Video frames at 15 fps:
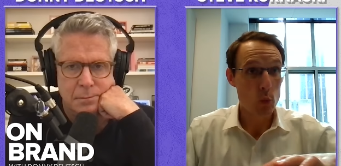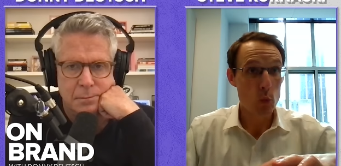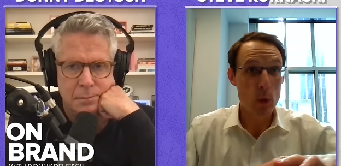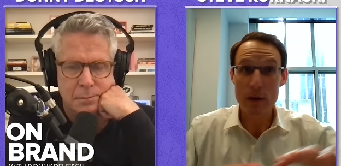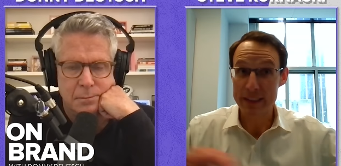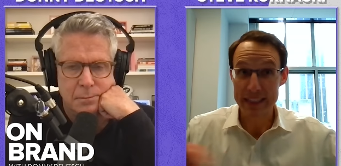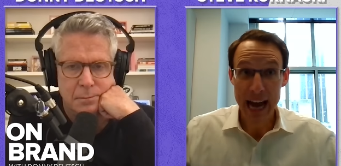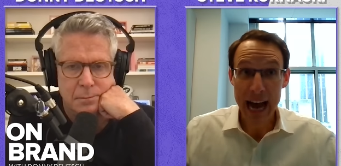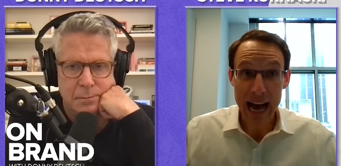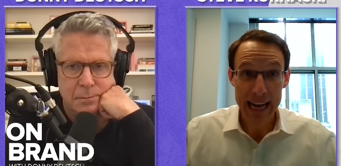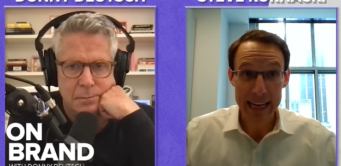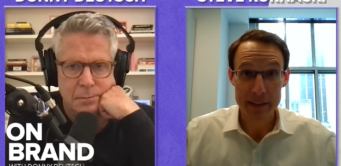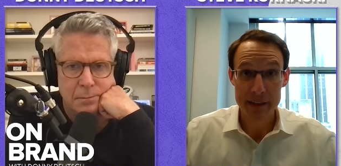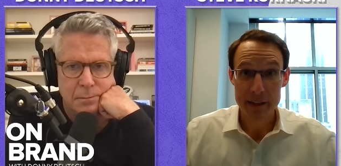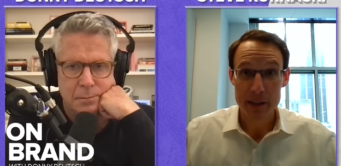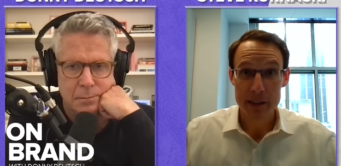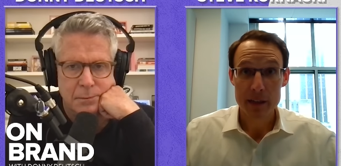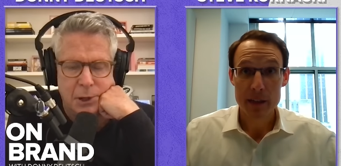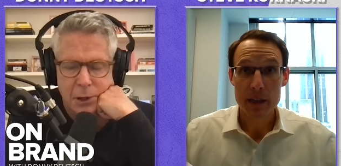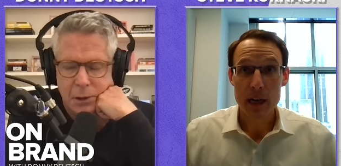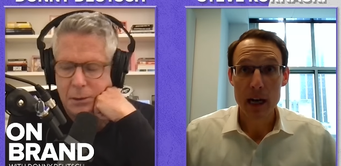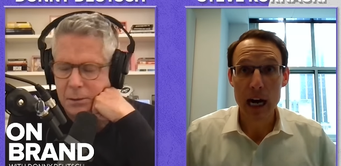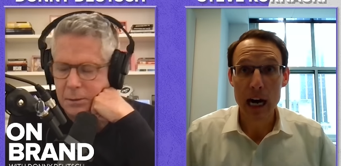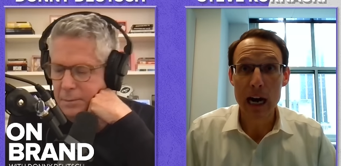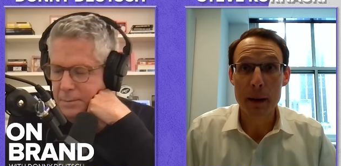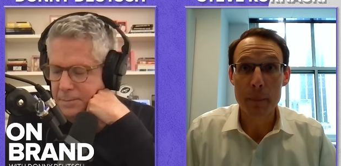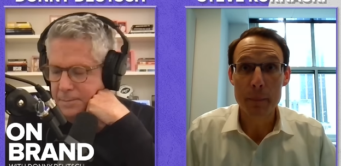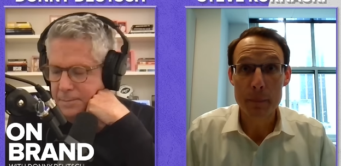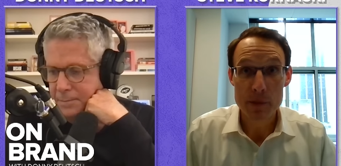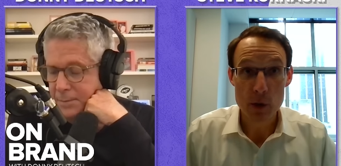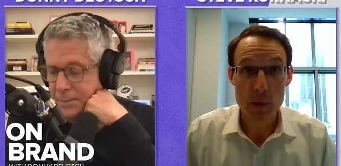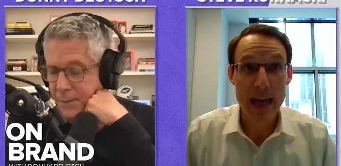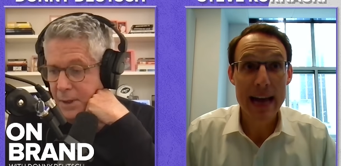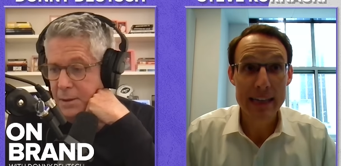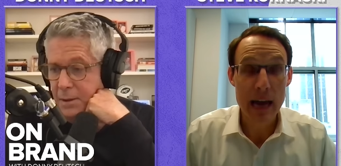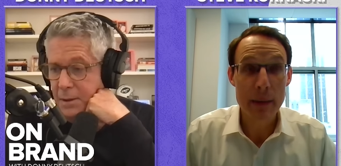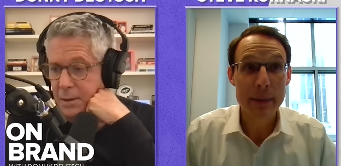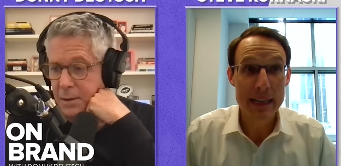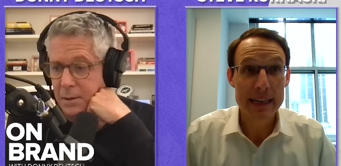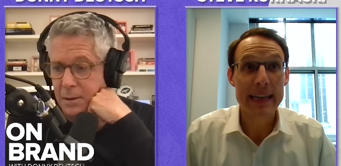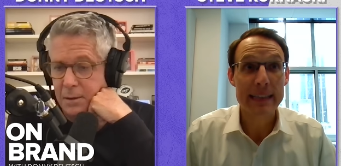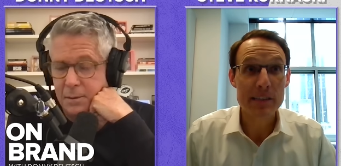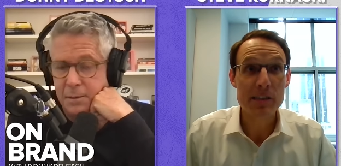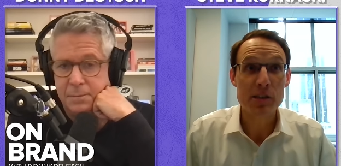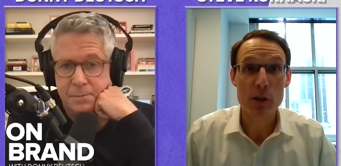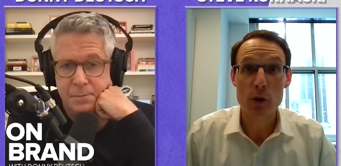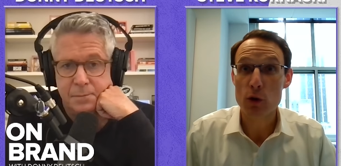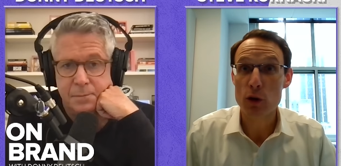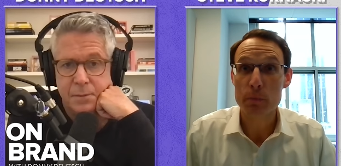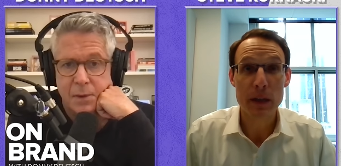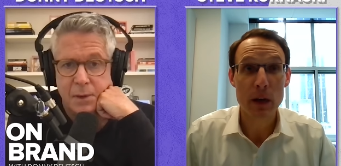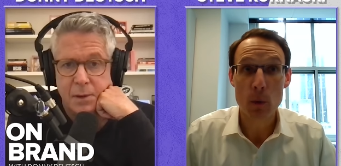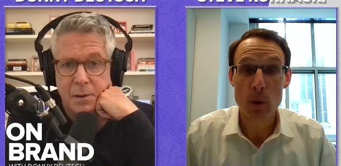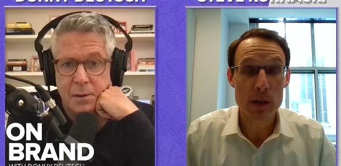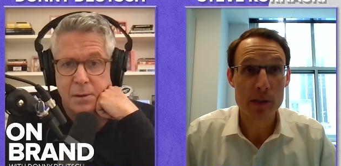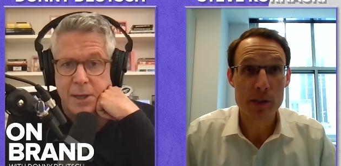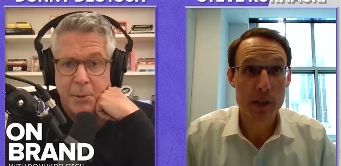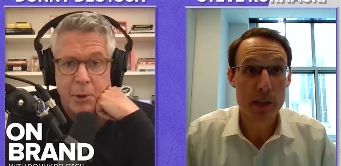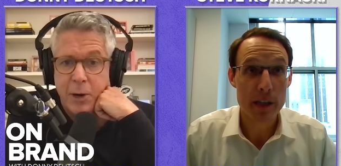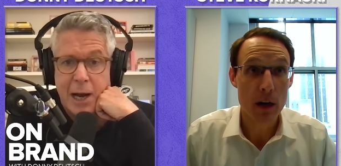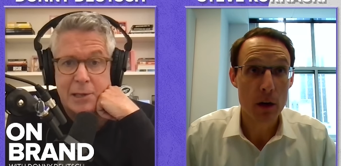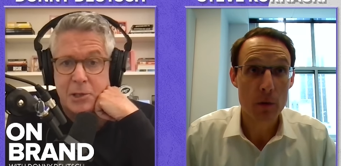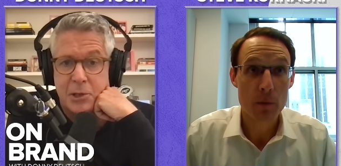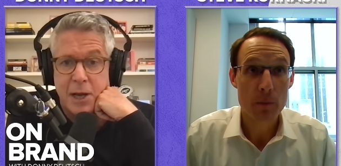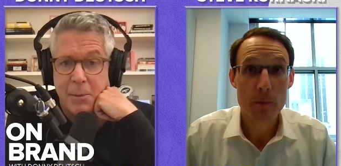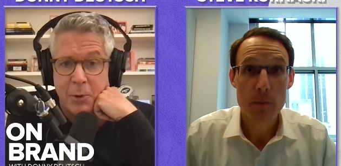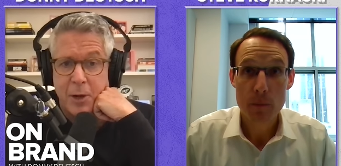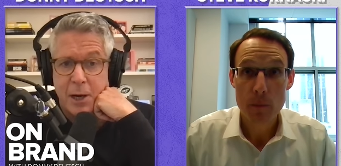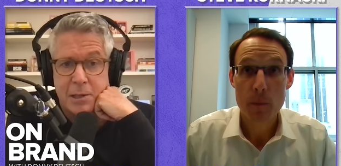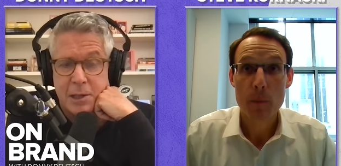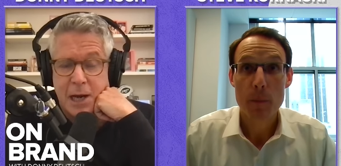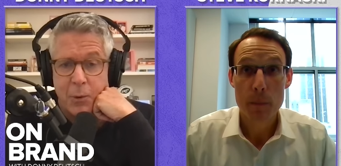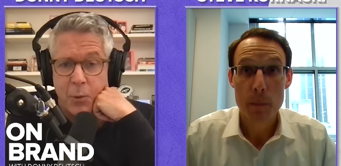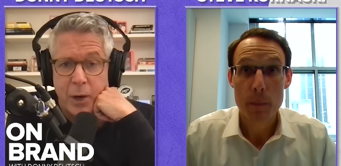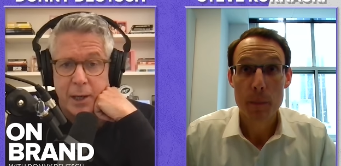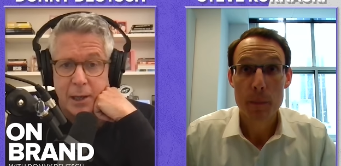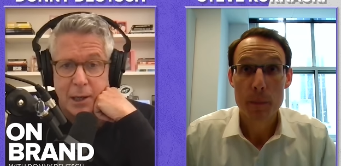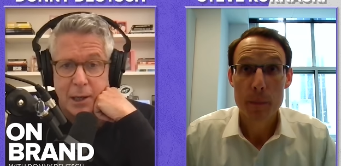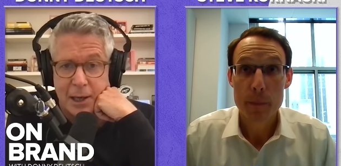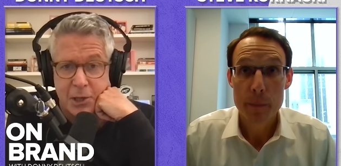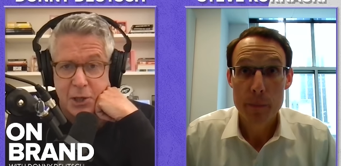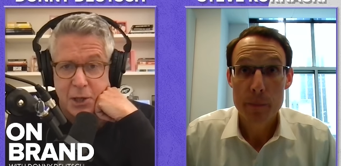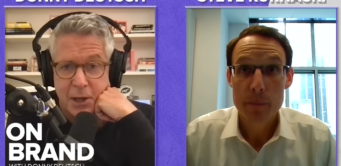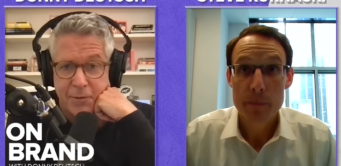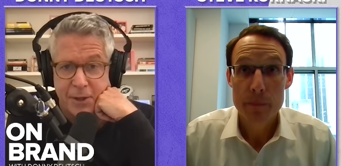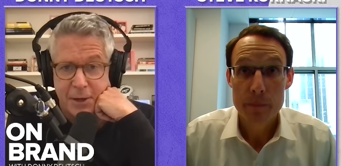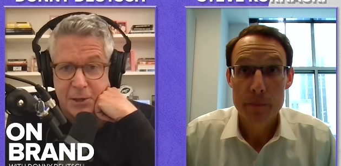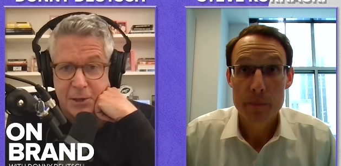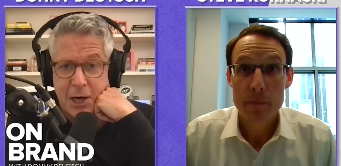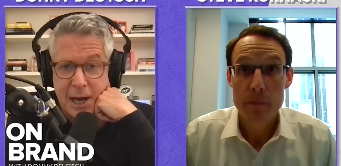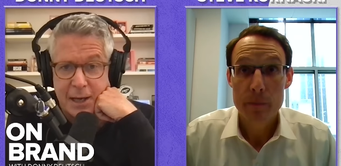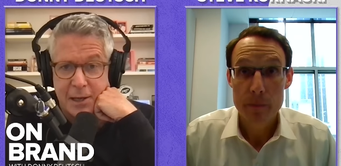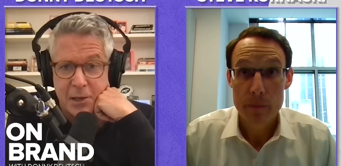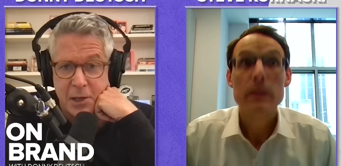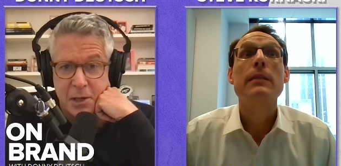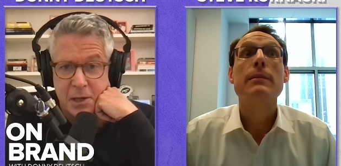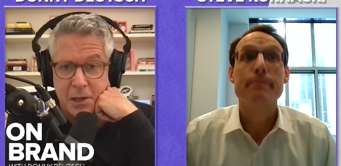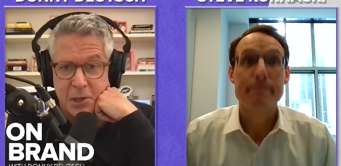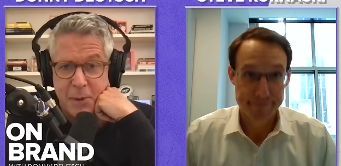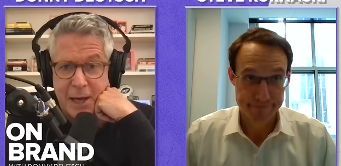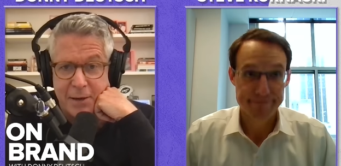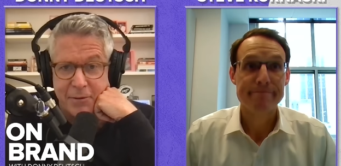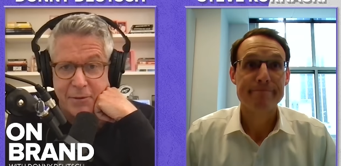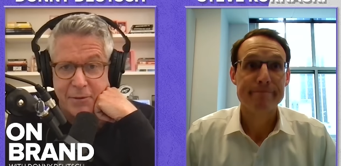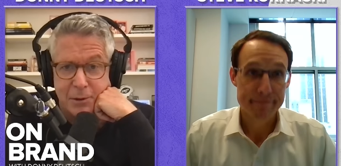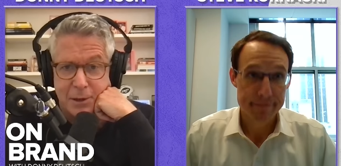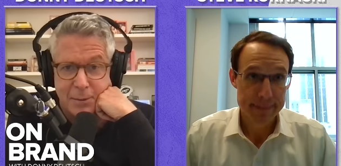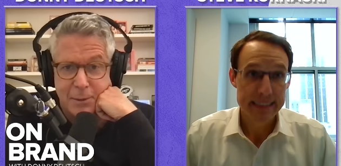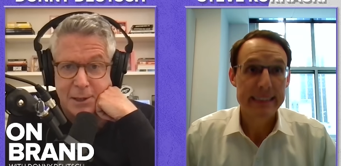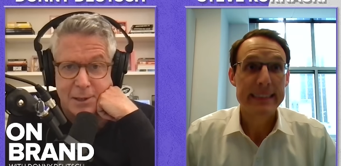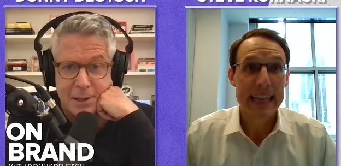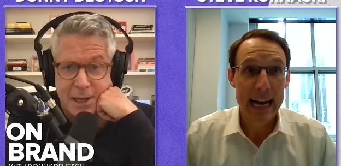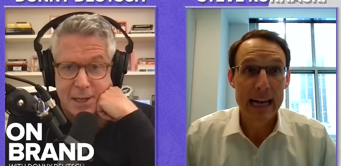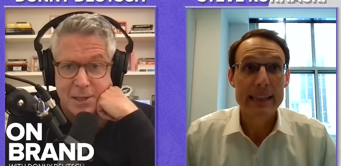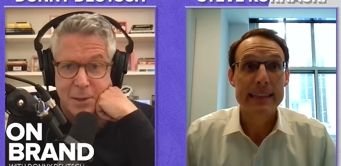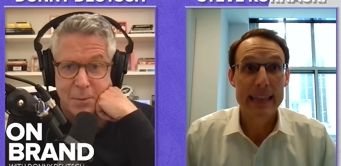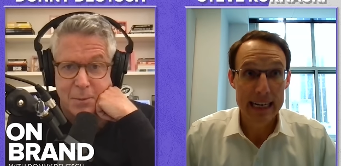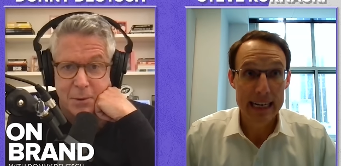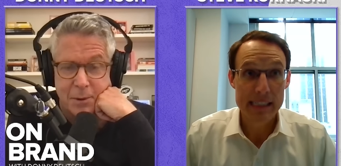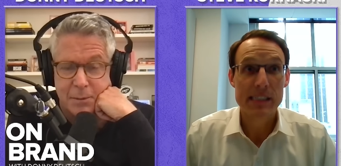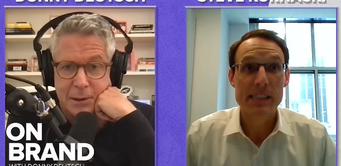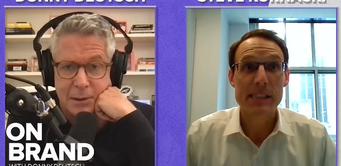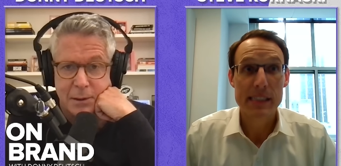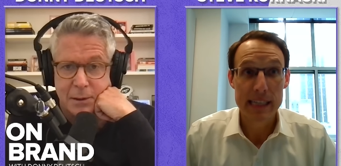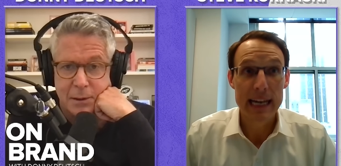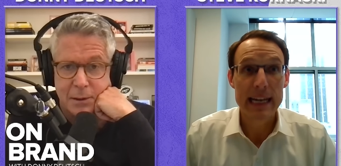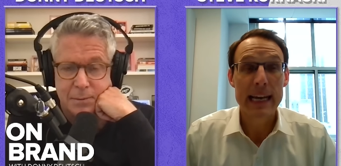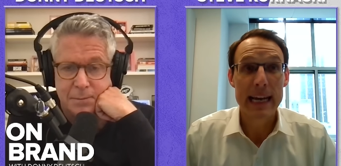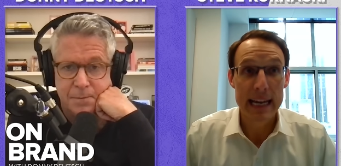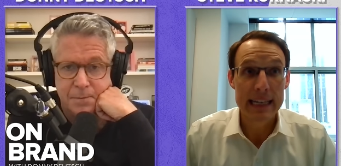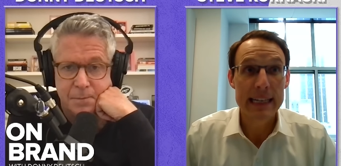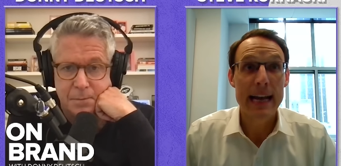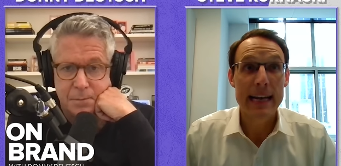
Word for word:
Speaker 1: we have it tied. Um, so that I mean, again, this
Speaker 2: is a group that was Democrats. Uh, Democrats are not winning an election if they're tying into the Hispanic vote. I mean, it's yeah, that simple. That's, you
Speaker 1: know. and,